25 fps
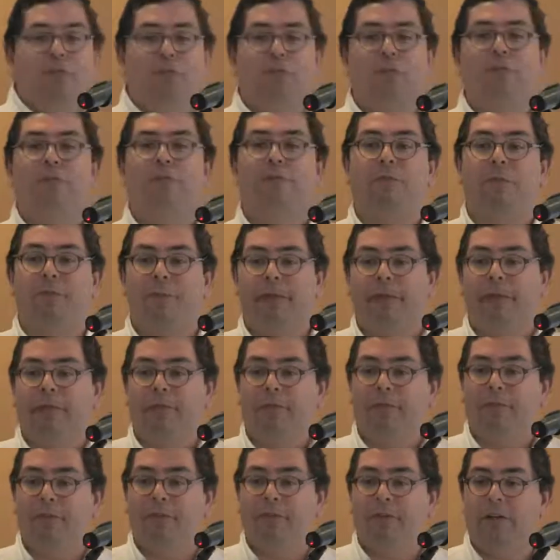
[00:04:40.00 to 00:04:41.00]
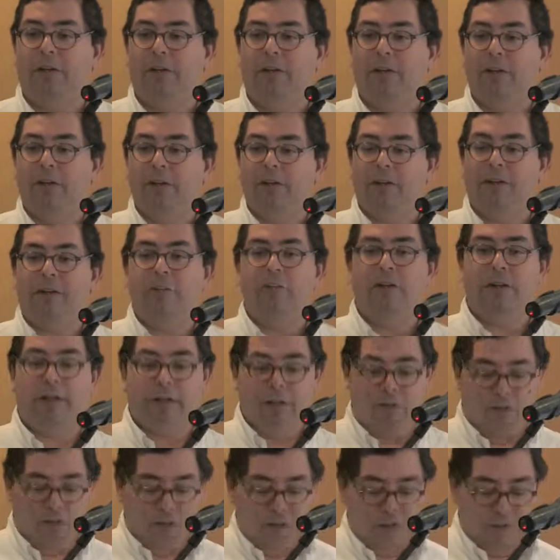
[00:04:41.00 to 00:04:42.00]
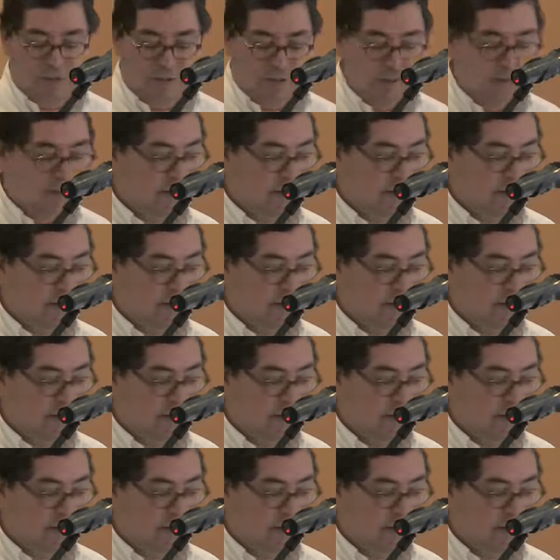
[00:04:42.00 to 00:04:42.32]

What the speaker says: was good for me, seeing someone is using